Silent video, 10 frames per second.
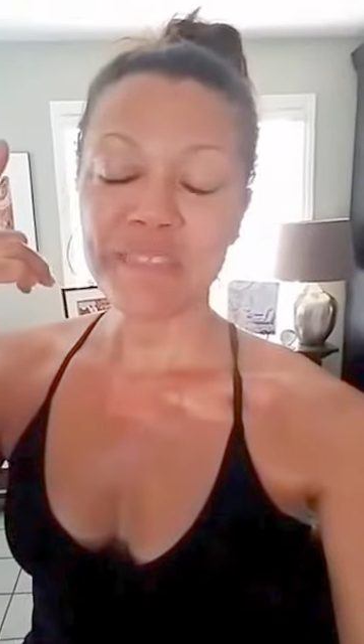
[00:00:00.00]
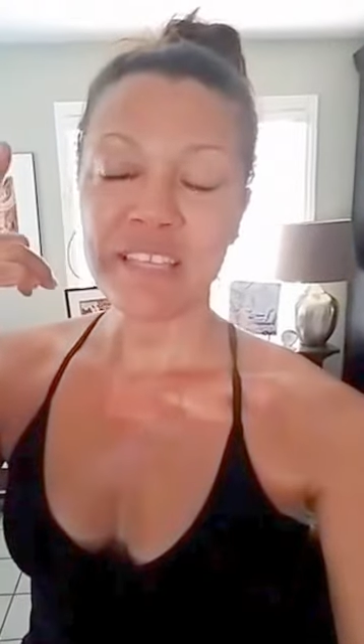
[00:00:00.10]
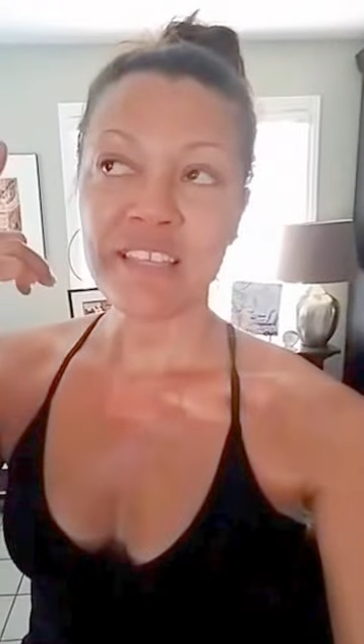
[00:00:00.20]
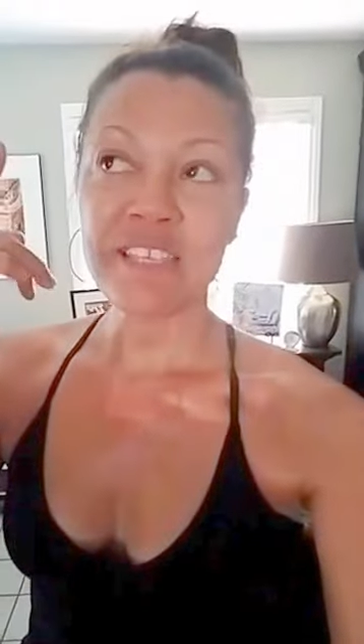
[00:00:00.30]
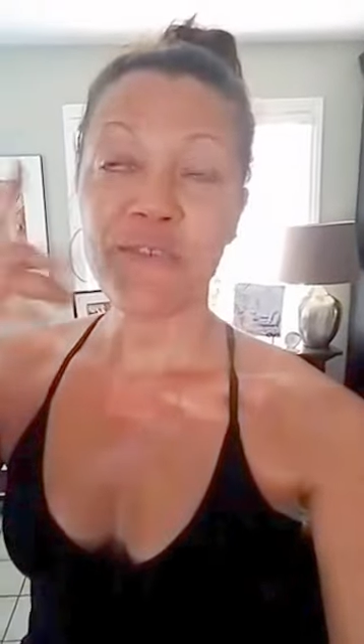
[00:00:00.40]

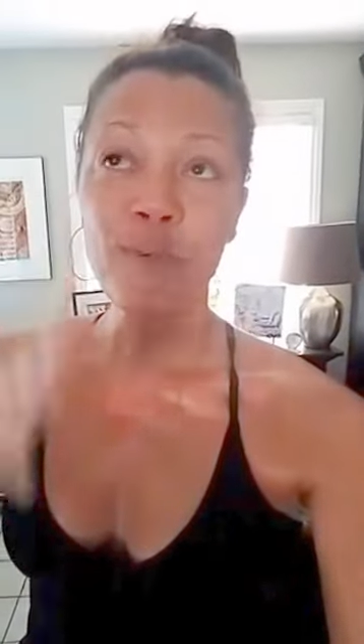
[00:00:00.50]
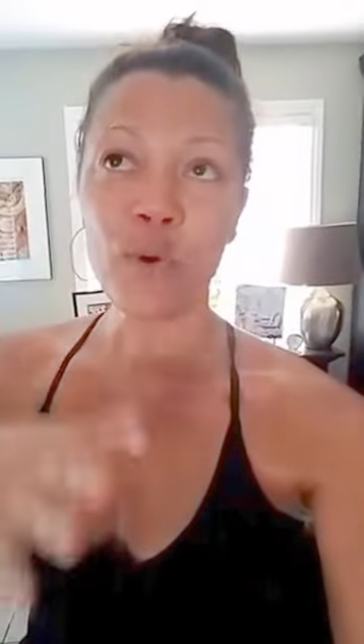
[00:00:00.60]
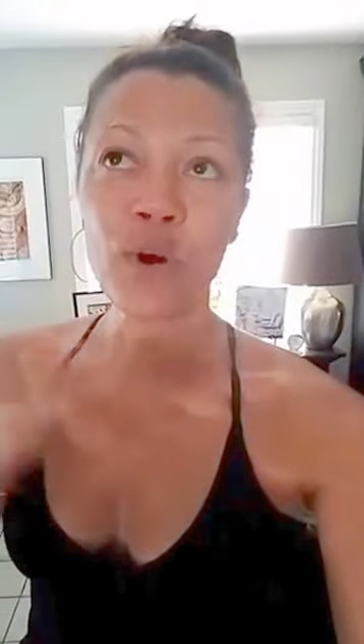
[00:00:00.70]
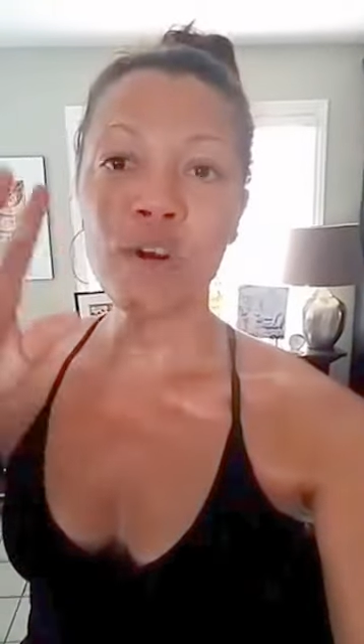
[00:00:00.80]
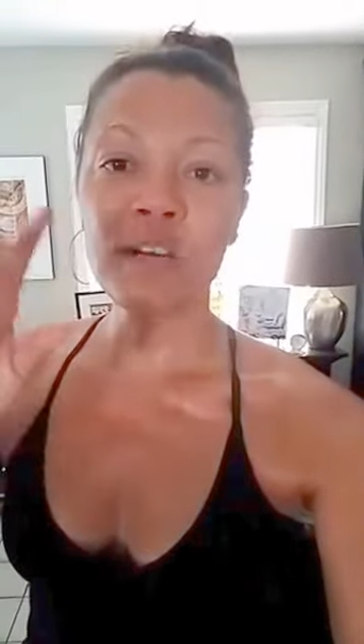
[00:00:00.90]
this
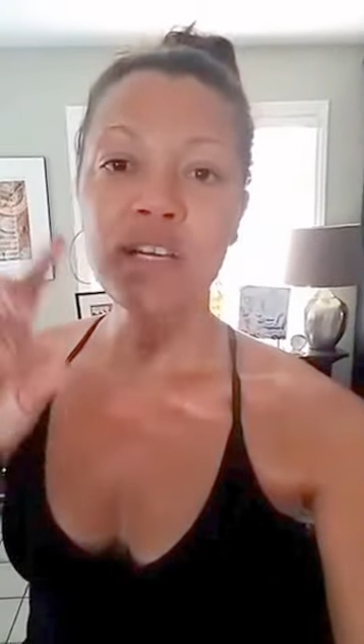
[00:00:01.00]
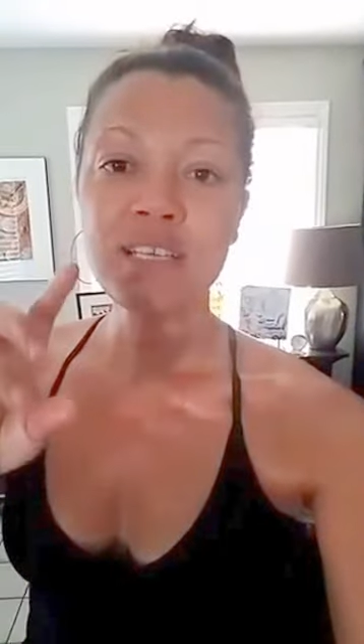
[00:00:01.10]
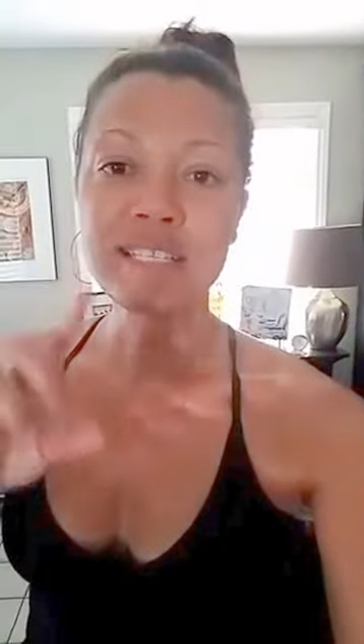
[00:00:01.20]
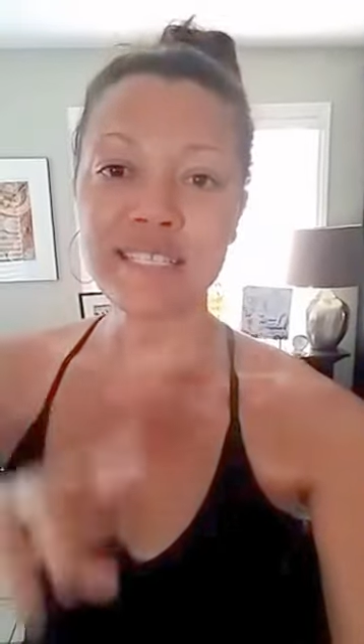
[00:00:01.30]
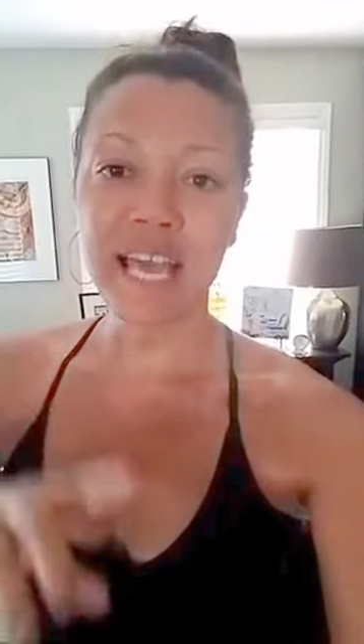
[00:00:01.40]
four
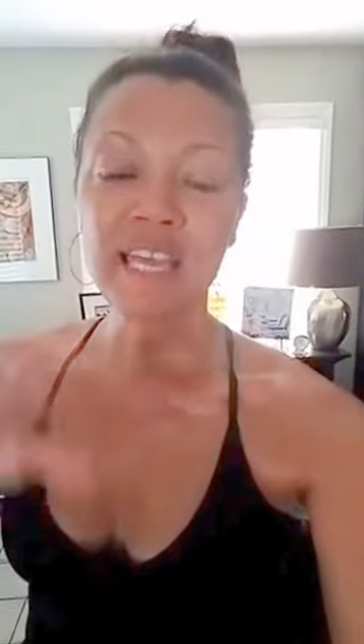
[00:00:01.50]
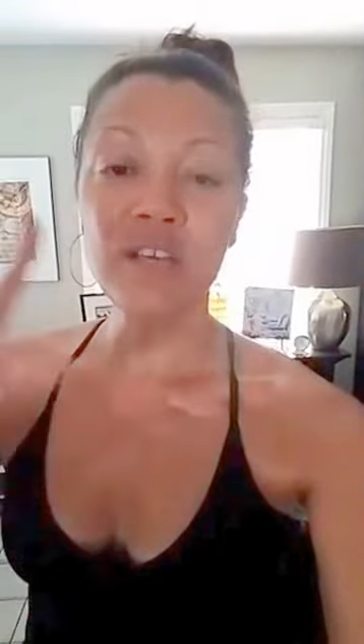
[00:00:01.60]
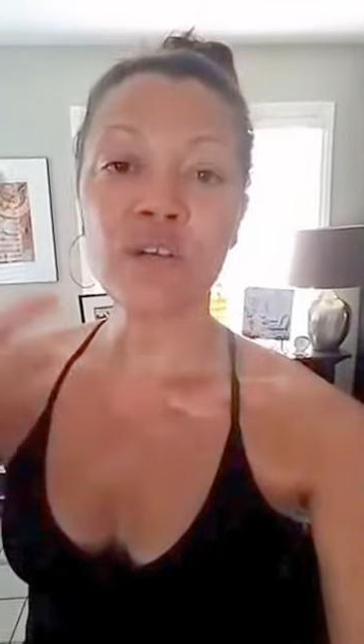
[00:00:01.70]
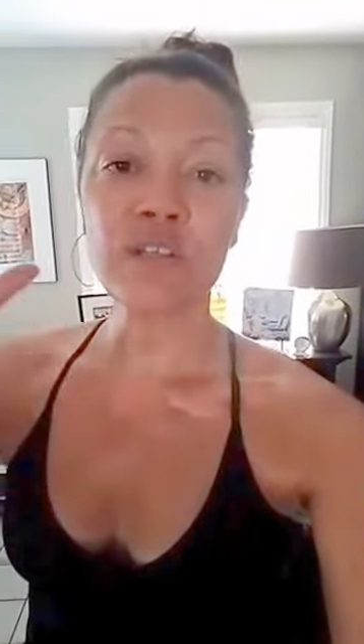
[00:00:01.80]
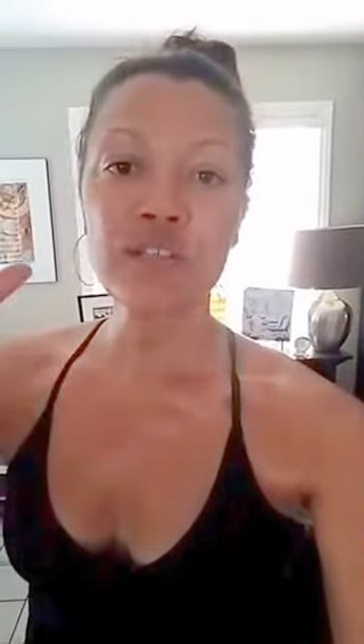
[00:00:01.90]

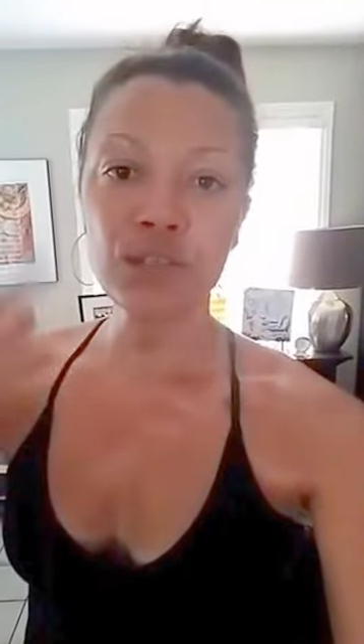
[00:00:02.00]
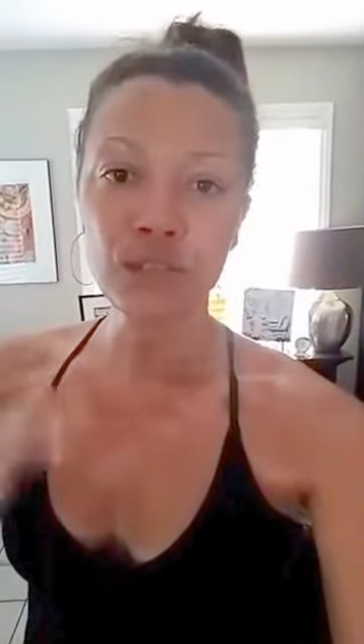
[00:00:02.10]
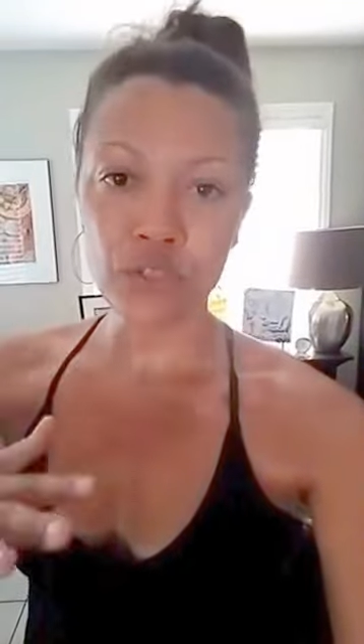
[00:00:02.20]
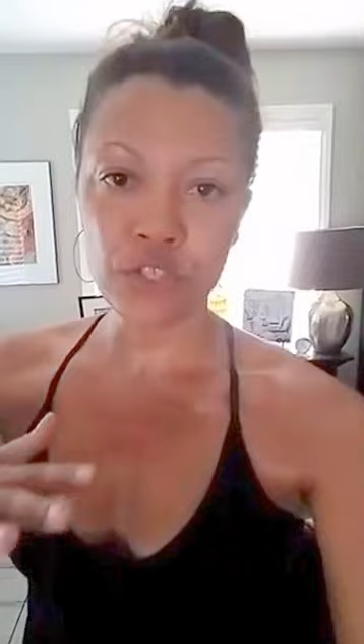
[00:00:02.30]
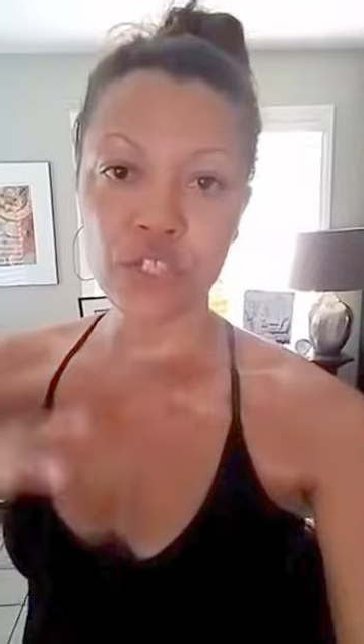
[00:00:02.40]
cycle
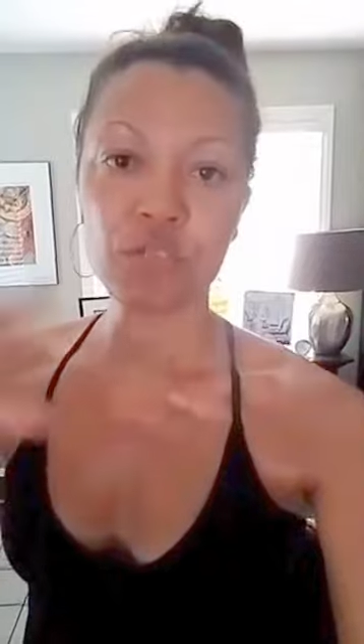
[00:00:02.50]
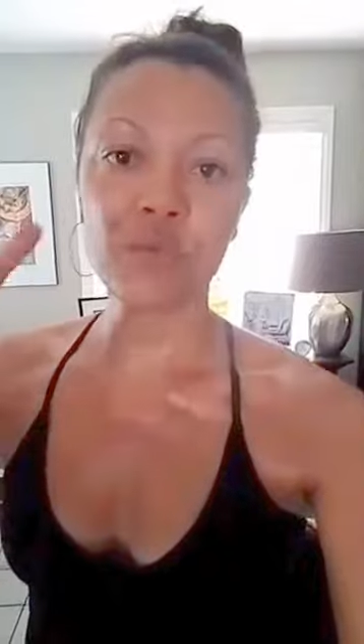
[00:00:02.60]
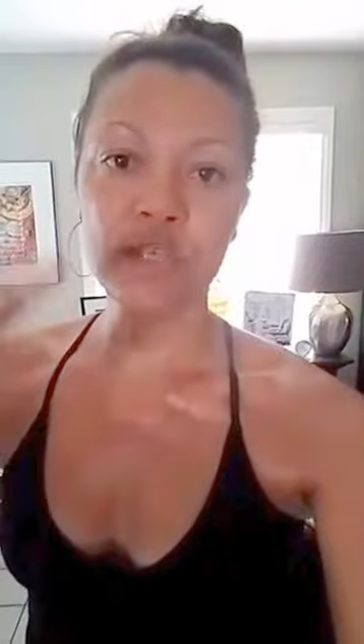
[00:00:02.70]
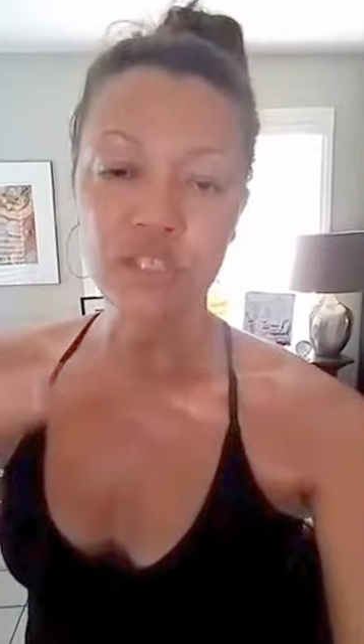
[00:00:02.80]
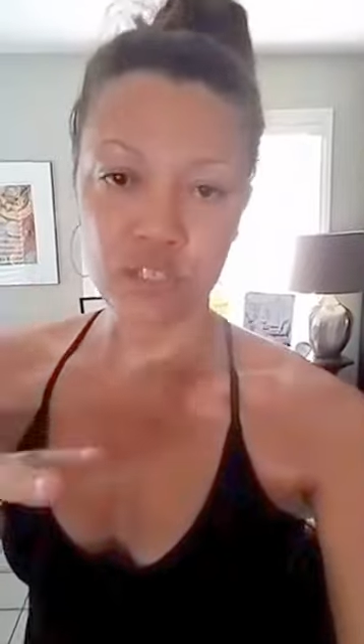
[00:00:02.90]
solution
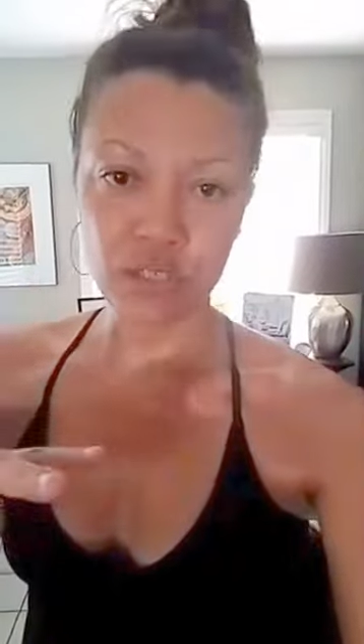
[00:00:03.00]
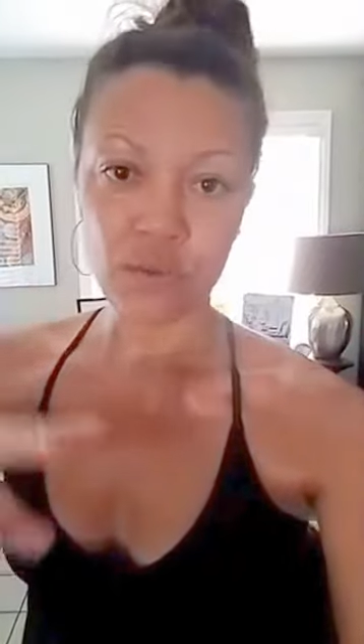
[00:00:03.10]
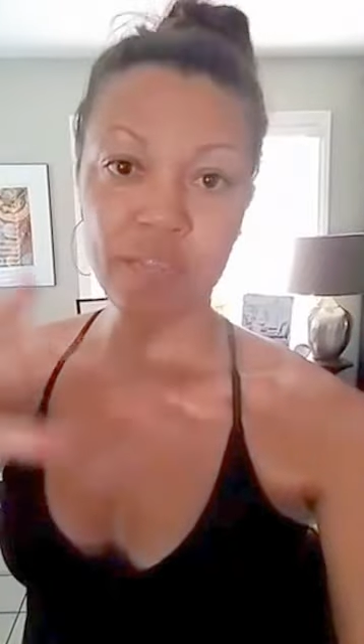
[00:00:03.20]
was two.